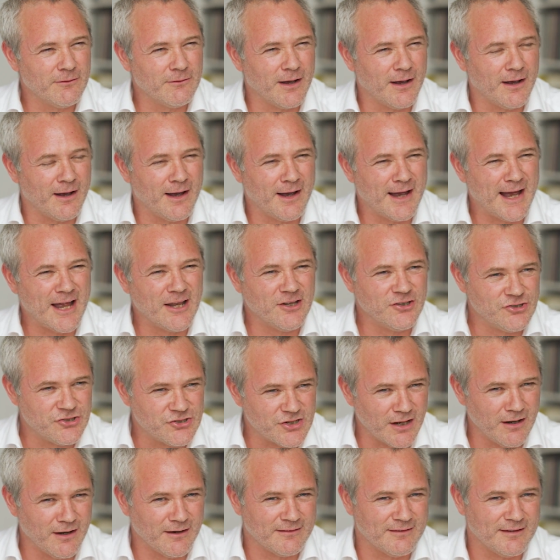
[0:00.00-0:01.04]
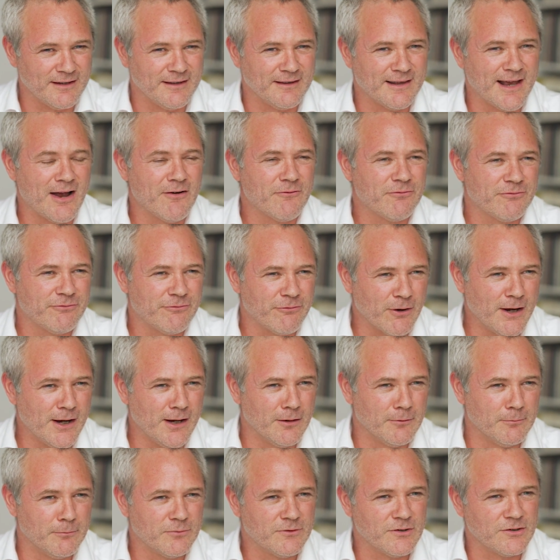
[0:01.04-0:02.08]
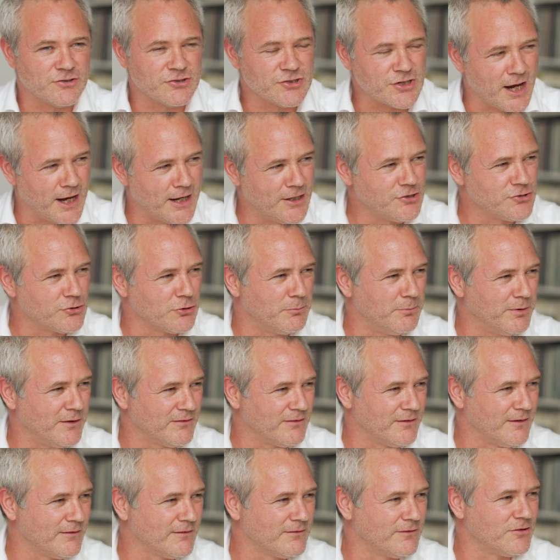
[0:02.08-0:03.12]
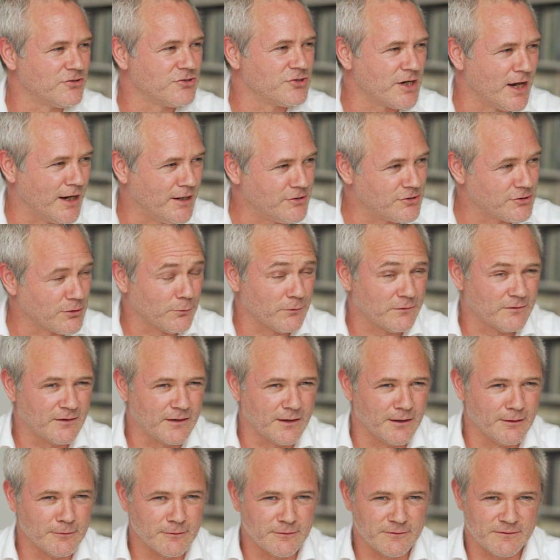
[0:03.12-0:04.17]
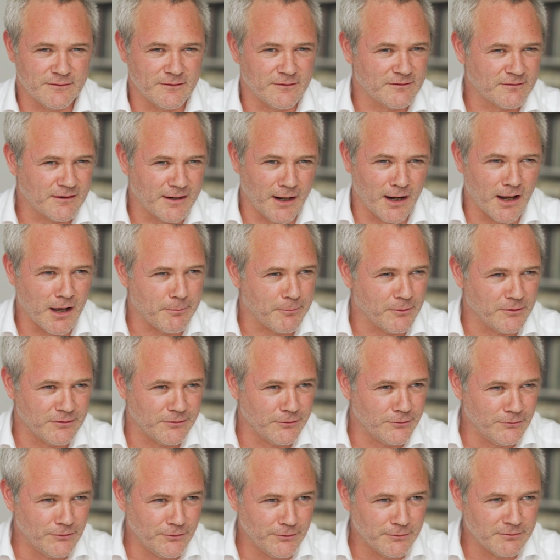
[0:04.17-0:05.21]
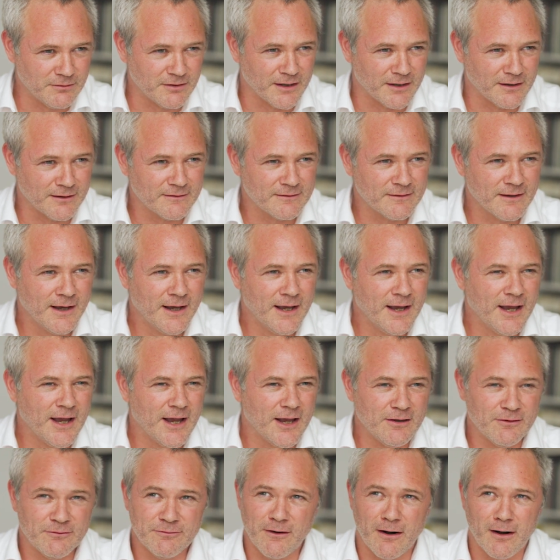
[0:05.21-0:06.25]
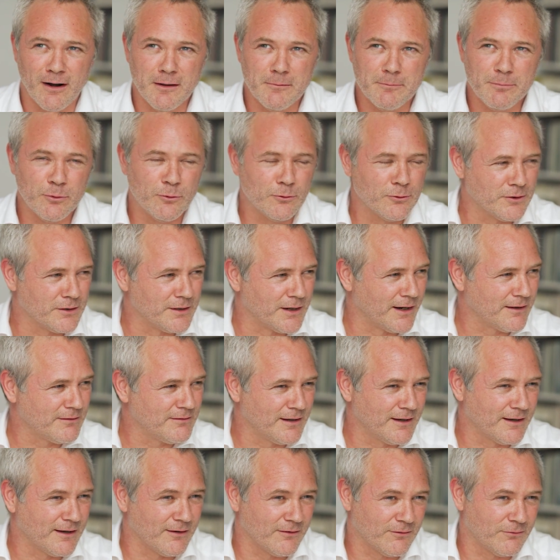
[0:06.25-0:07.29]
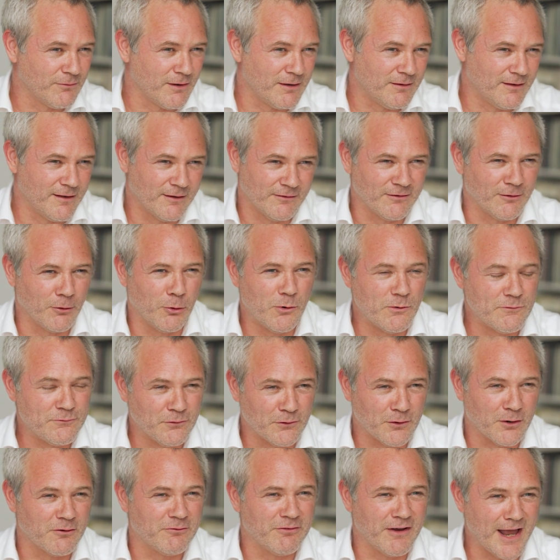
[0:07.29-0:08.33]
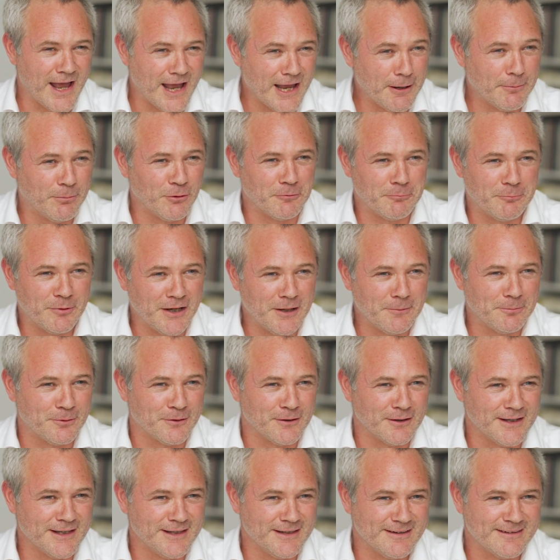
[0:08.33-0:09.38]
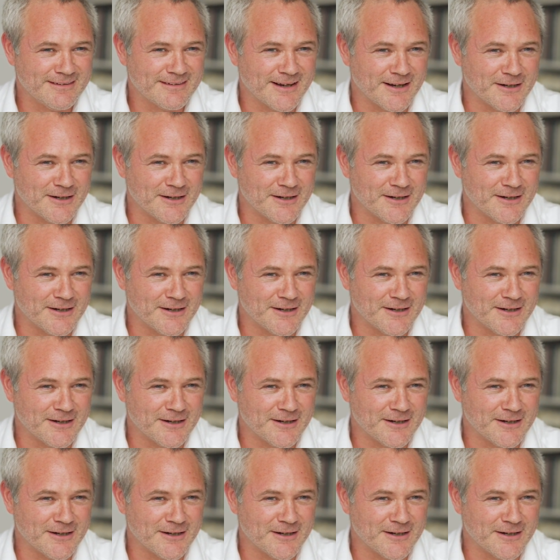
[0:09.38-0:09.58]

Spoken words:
agility, that freedom to change your business, to change your skills, to skill up and do new things is very important. And I think there's an awful lot of able people in this